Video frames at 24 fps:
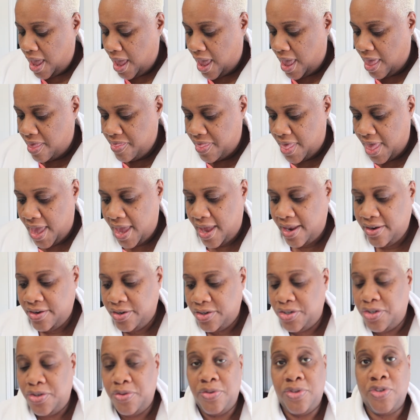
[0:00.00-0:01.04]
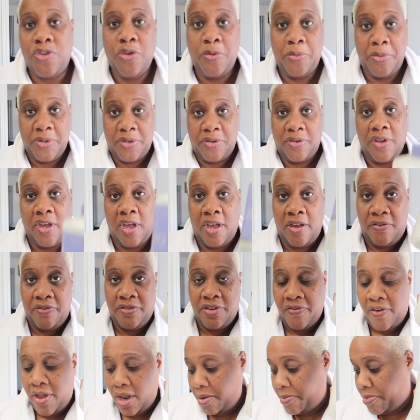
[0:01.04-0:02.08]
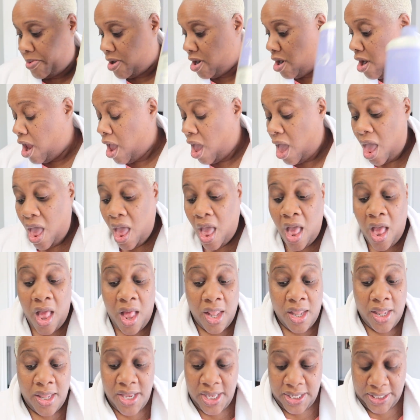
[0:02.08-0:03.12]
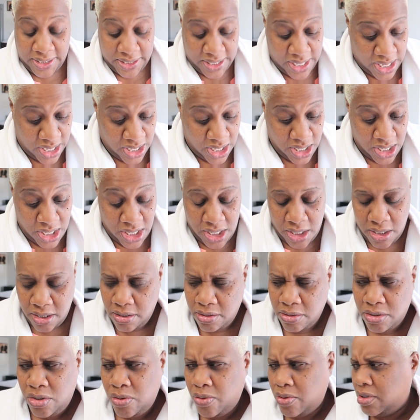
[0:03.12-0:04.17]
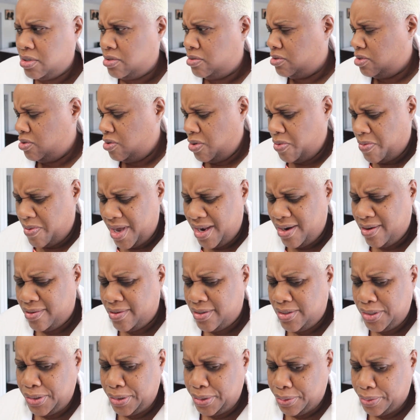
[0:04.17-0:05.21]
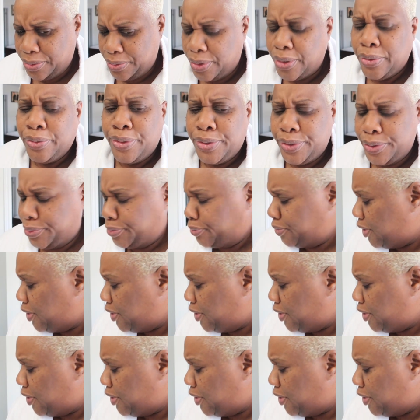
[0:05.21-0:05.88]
And then 2 scoops of developer. Listen. 2 to 1 or 2? Don't 2.